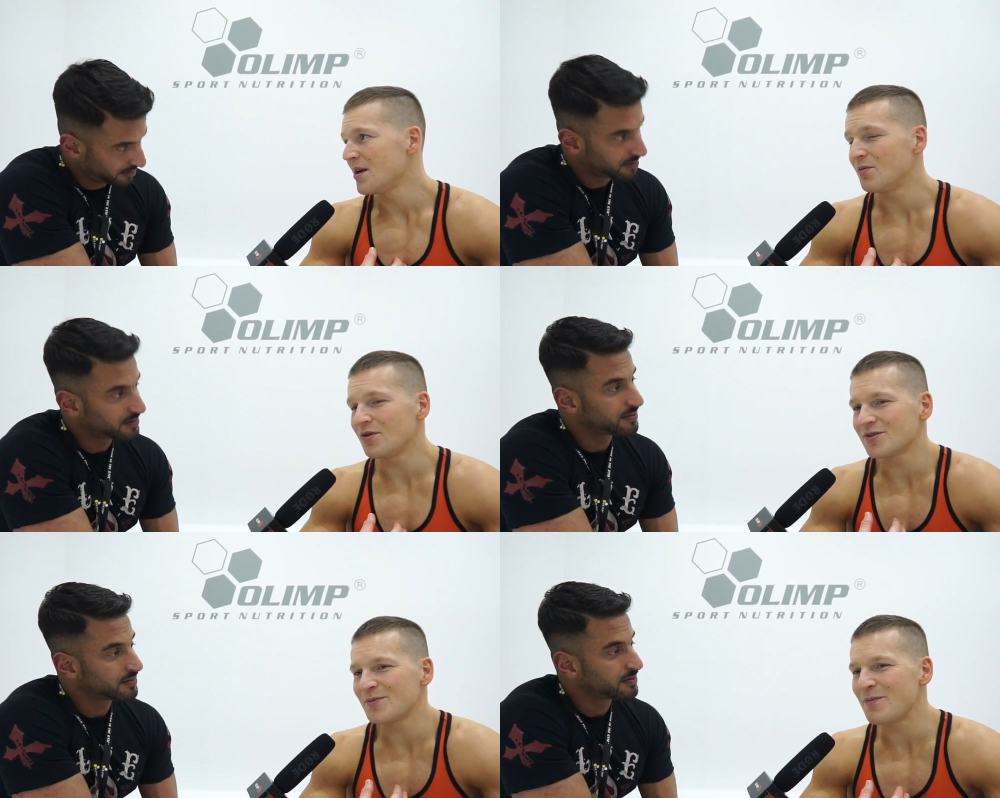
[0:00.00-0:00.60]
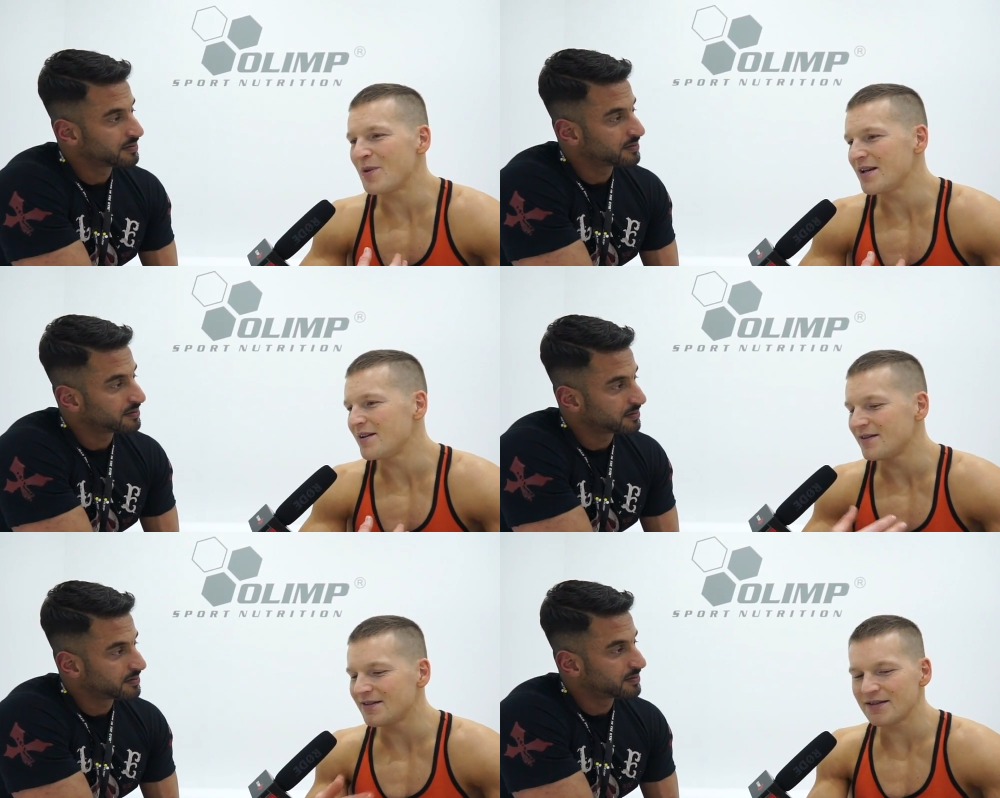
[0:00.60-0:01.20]
Speaker 1: because my
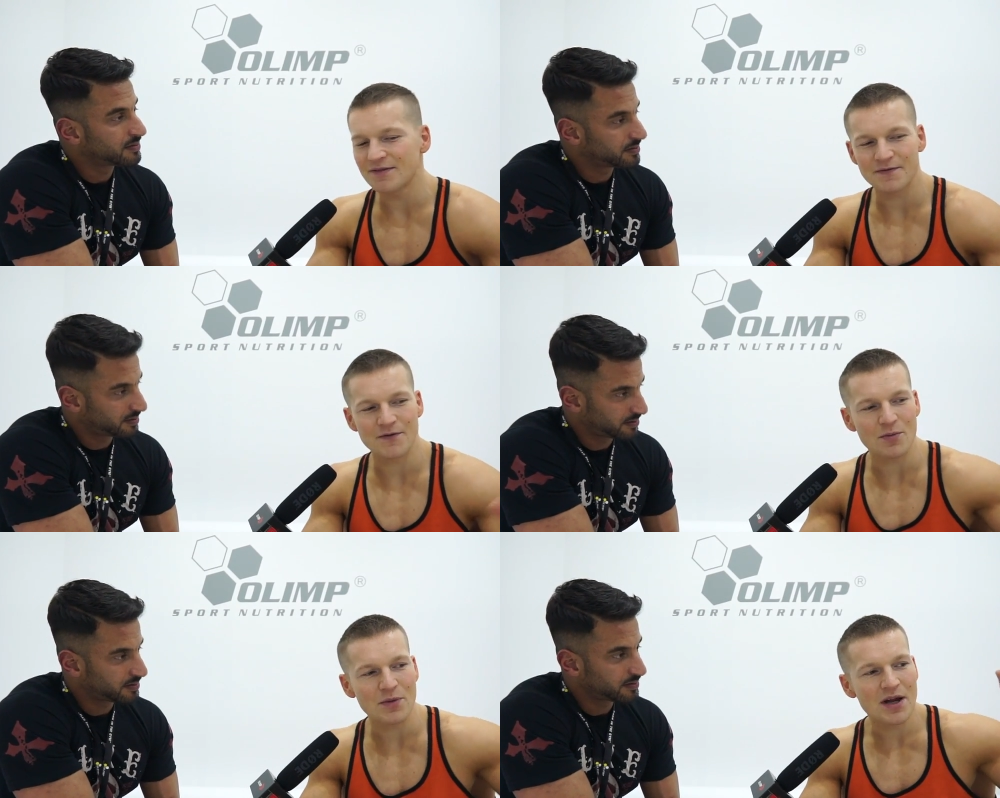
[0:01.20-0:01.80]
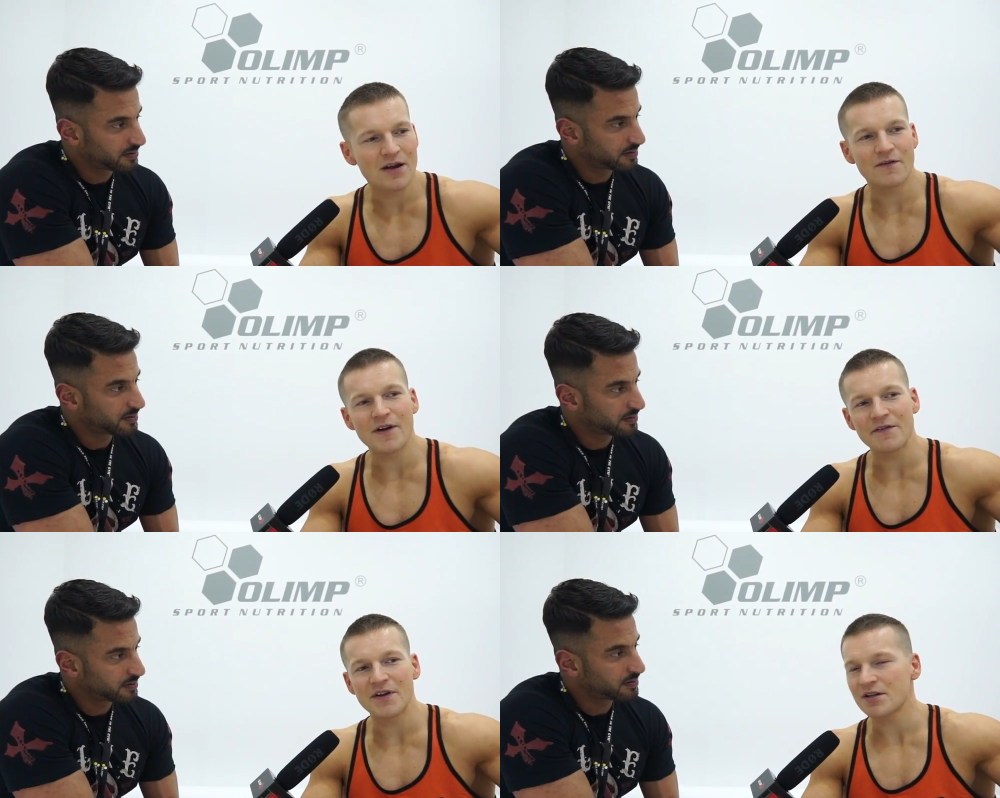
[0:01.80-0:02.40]
body from
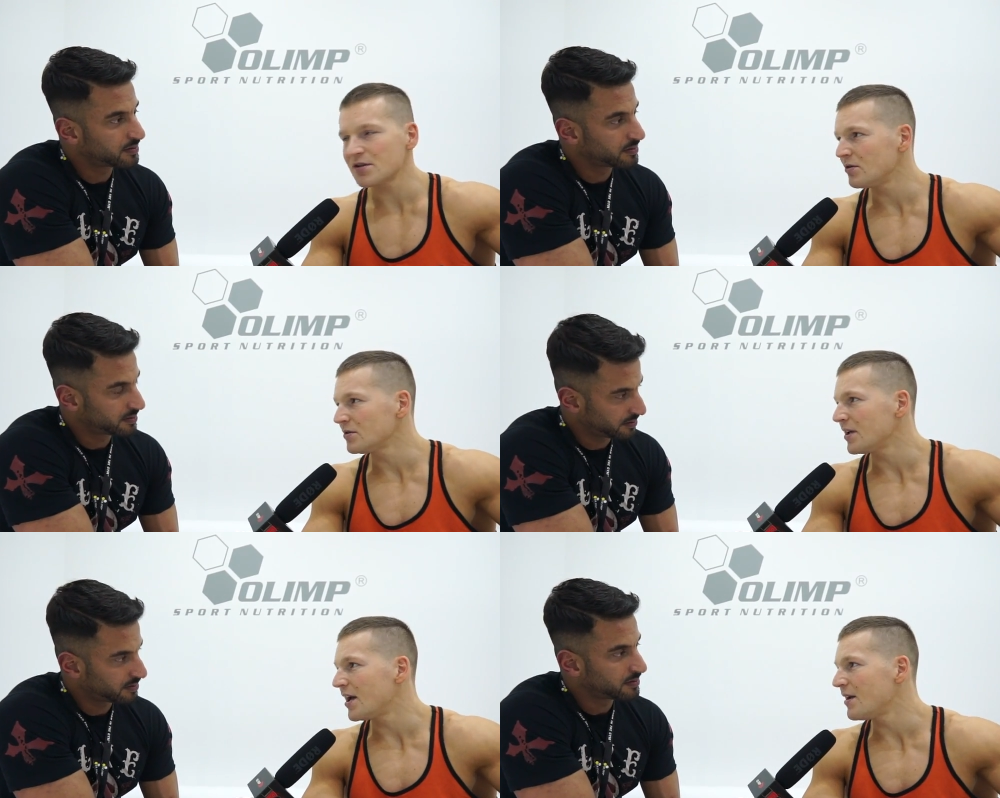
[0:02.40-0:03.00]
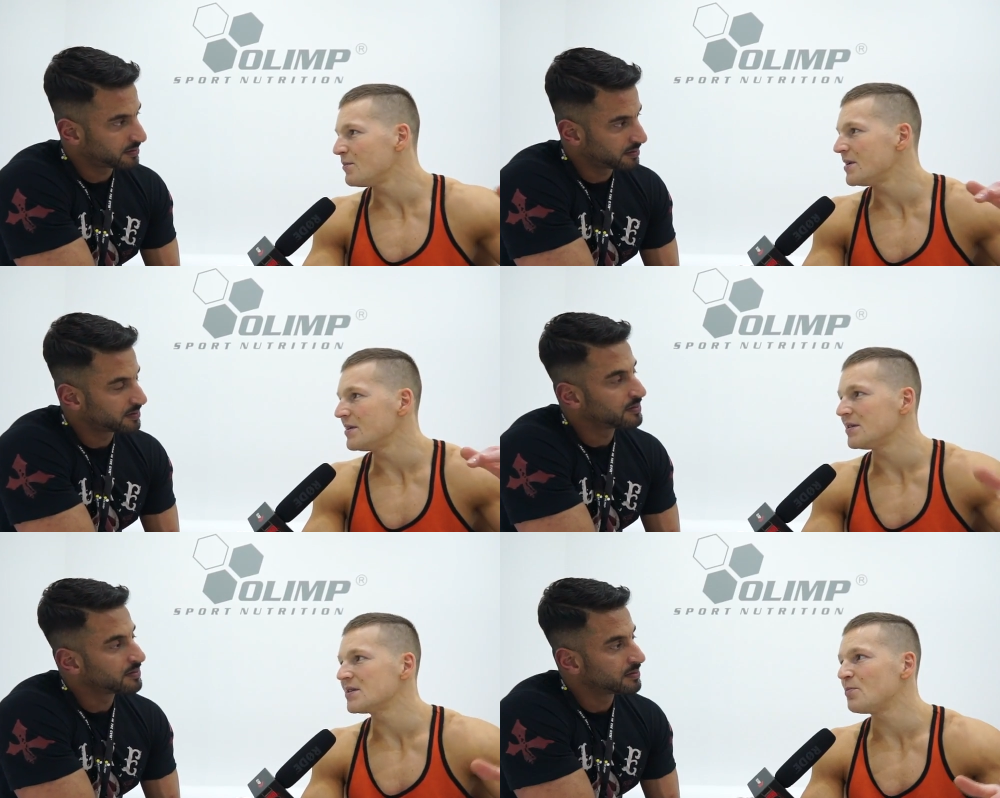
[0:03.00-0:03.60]
five years old, I'm
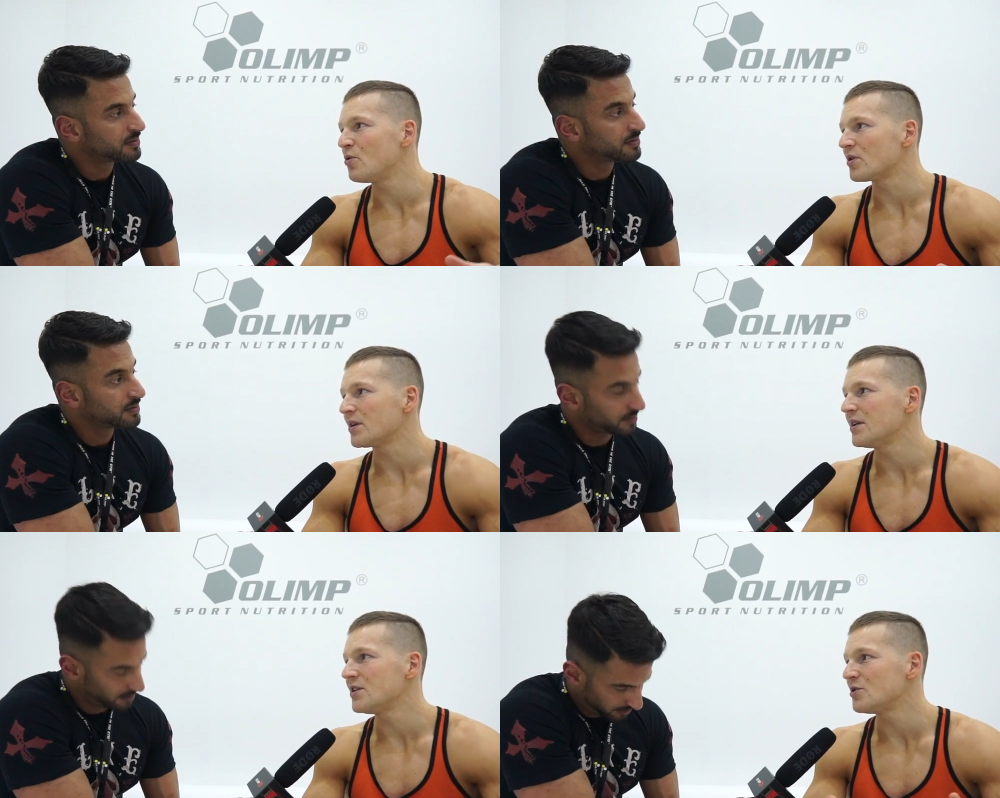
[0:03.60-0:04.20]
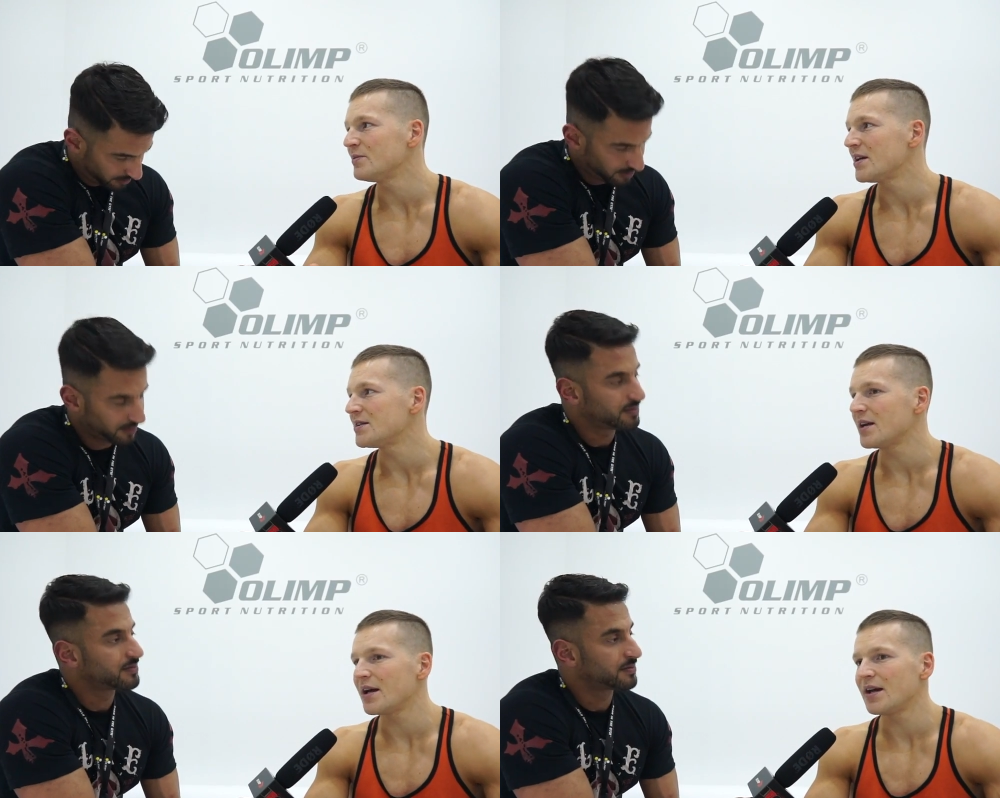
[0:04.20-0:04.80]
in the sport, in gymnastic.